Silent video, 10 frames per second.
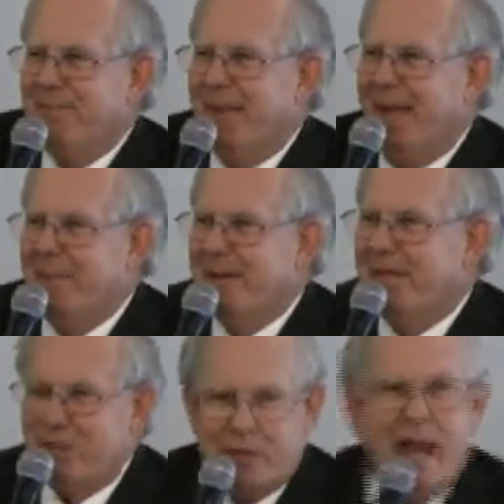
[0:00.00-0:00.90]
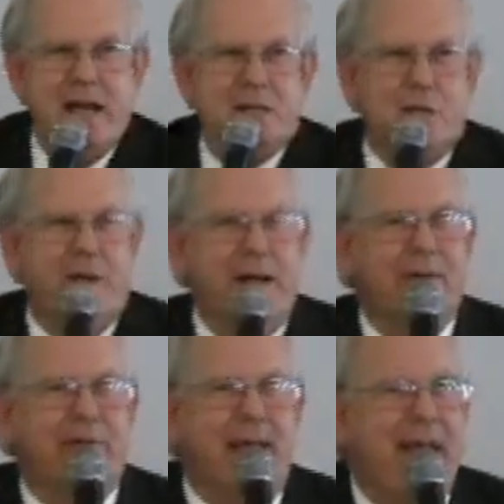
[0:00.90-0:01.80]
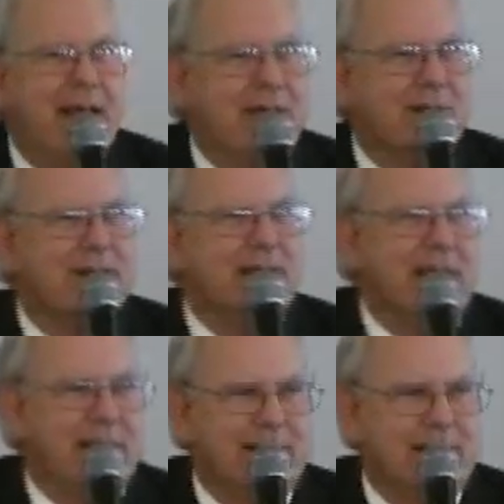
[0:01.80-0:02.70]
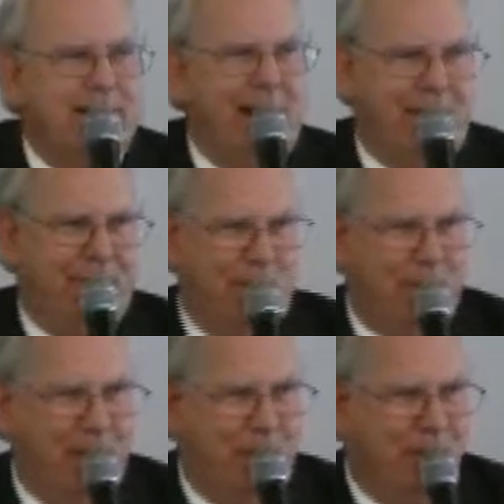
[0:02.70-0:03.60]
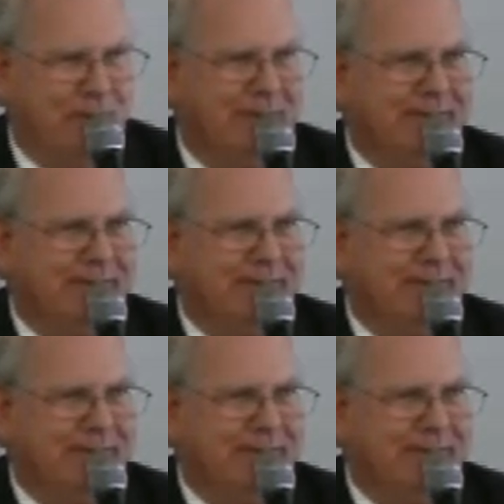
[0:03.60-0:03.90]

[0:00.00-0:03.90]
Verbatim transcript: Amen. The state tree of Kansas is the telephone pole.